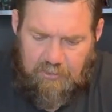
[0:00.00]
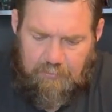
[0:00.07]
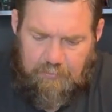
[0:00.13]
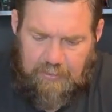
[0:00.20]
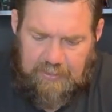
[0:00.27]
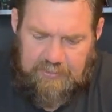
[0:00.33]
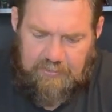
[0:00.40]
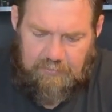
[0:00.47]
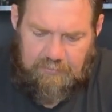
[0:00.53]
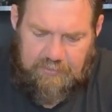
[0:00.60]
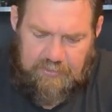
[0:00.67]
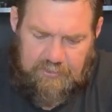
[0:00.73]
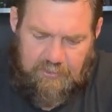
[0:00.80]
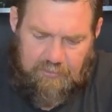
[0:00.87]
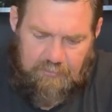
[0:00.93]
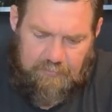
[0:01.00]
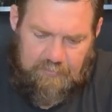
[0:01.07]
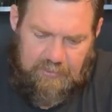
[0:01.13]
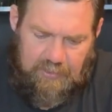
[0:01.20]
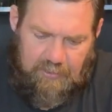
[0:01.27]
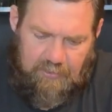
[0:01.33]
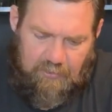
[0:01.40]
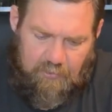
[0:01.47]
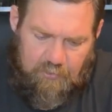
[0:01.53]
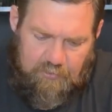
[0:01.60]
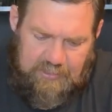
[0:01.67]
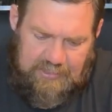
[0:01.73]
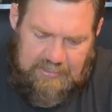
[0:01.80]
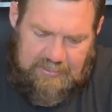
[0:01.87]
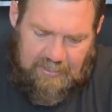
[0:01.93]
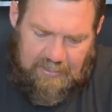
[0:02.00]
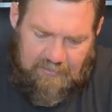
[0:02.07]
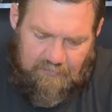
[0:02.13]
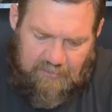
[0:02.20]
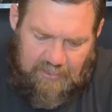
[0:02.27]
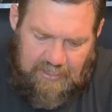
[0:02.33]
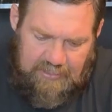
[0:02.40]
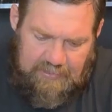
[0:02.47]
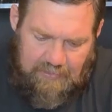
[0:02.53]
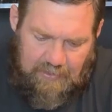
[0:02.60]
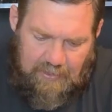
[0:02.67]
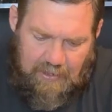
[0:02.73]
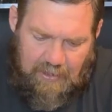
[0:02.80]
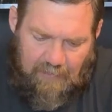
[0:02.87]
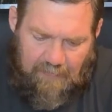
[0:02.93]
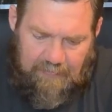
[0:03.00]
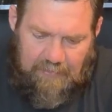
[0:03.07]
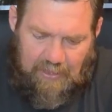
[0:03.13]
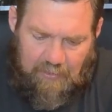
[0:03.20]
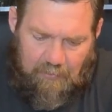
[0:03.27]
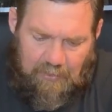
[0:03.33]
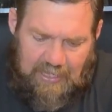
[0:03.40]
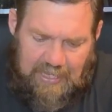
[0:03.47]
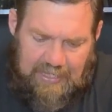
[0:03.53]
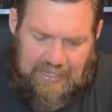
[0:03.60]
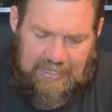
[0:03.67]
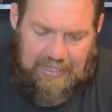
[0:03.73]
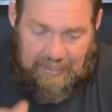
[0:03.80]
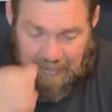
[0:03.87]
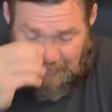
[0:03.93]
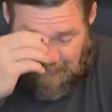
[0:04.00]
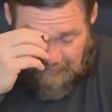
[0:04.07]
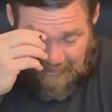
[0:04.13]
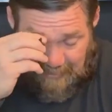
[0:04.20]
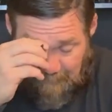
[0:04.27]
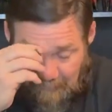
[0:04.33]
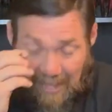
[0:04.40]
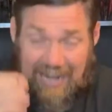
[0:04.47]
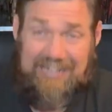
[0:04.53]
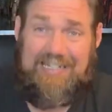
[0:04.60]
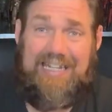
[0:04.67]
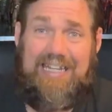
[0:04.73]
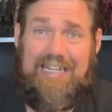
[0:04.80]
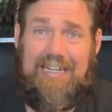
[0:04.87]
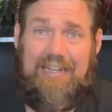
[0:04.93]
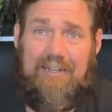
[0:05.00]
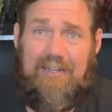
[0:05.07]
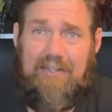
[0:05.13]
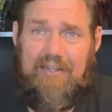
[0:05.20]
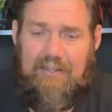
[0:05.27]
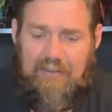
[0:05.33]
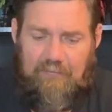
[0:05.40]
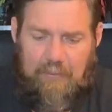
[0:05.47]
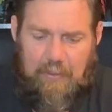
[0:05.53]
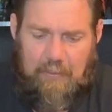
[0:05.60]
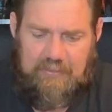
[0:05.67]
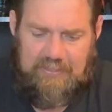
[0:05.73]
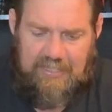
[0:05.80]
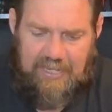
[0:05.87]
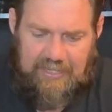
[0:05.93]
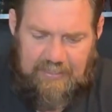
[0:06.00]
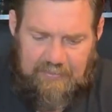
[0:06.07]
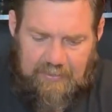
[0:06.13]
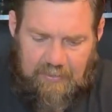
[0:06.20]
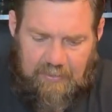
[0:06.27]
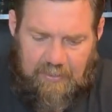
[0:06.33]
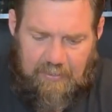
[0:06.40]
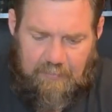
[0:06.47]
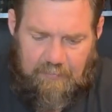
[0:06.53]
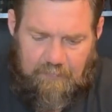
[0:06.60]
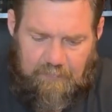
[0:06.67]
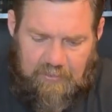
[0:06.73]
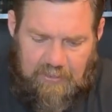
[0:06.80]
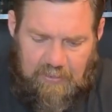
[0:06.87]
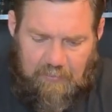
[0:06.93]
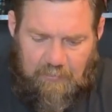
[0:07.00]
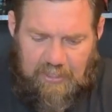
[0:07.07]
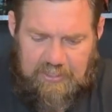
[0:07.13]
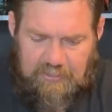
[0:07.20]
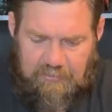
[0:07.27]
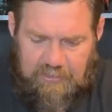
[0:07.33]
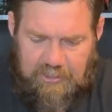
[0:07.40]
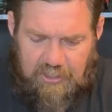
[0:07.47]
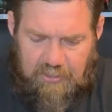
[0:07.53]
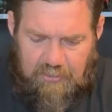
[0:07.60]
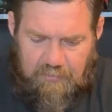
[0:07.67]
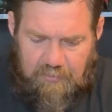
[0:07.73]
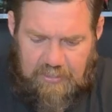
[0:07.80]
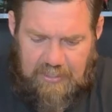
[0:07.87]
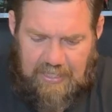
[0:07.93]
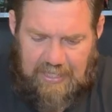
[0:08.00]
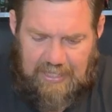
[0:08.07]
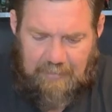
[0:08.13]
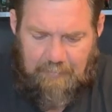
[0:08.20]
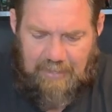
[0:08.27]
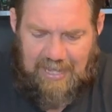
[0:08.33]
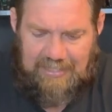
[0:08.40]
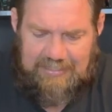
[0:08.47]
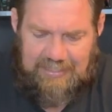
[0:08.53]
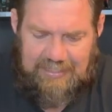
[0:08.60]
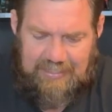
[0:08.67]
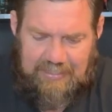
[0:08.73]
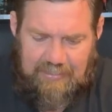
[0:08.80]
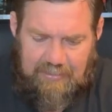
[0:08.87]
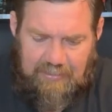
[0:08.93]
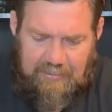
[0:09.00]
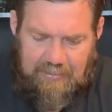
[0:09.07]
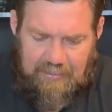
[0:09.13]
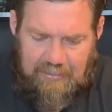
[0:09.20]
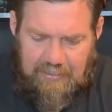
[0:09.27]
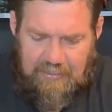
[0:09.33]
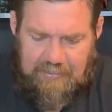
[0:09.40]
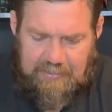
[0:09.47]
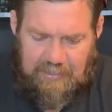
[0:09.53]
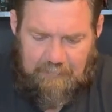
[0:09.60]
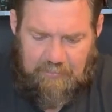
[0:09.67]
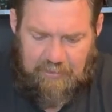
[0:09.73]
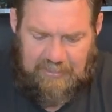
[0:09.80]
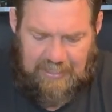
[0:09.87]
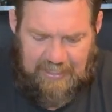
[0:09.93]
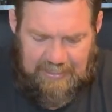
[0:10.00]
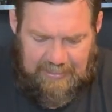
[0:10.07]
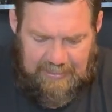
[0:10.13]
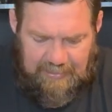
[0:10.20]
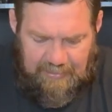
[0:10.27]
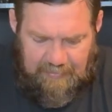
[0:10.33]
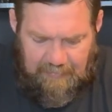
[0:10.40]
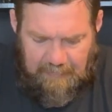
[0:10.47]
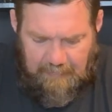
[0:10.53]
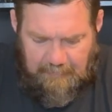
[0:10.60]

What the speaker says: pistols, two Uzis kind of things. I think the other one had a Mac 10, if I'm not mistaken. The original Joe one had a Mac 10. So you put that in.